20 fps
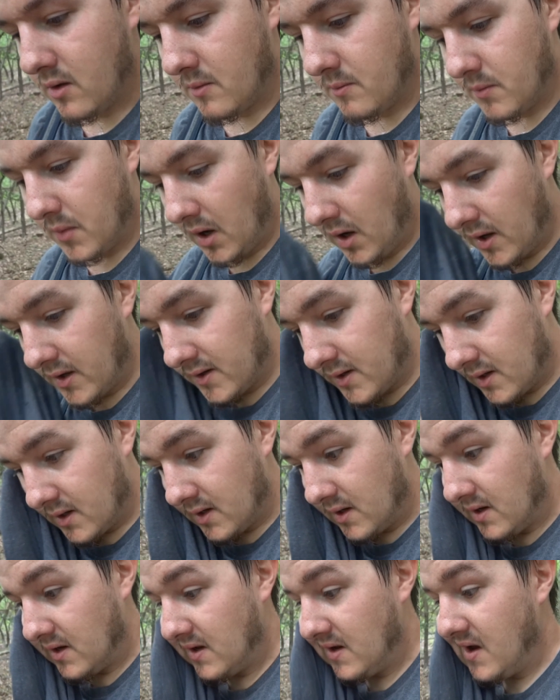But
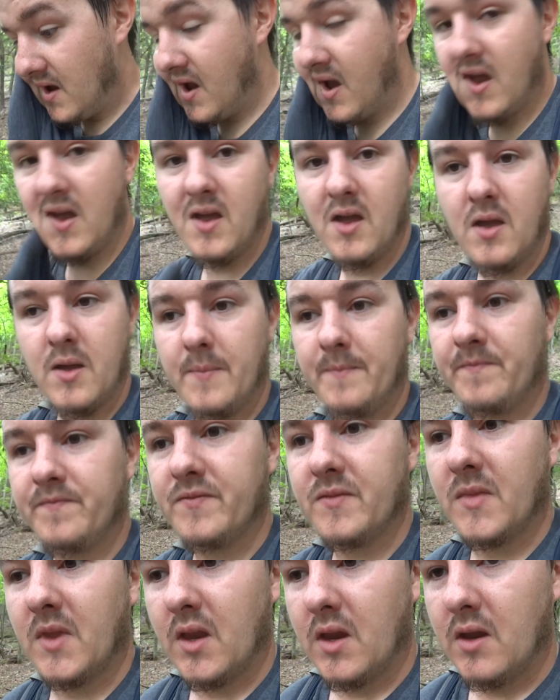
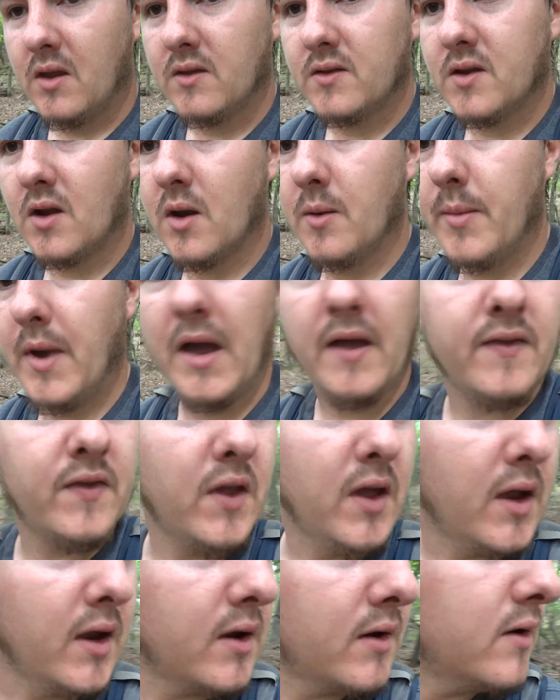it's not a bad
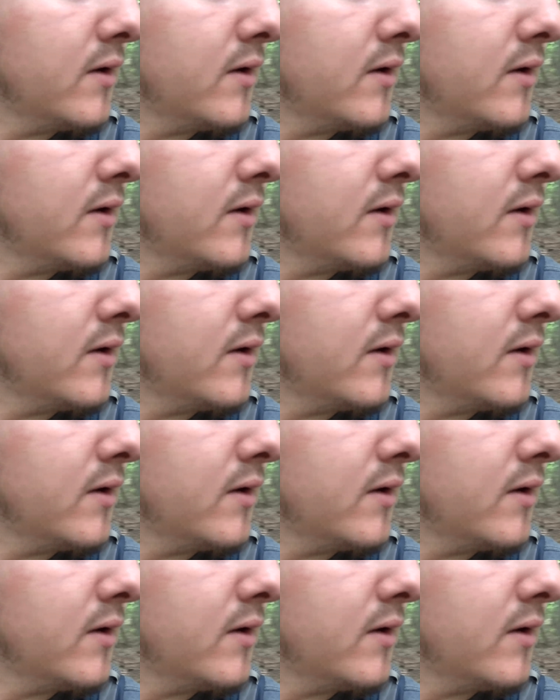thing.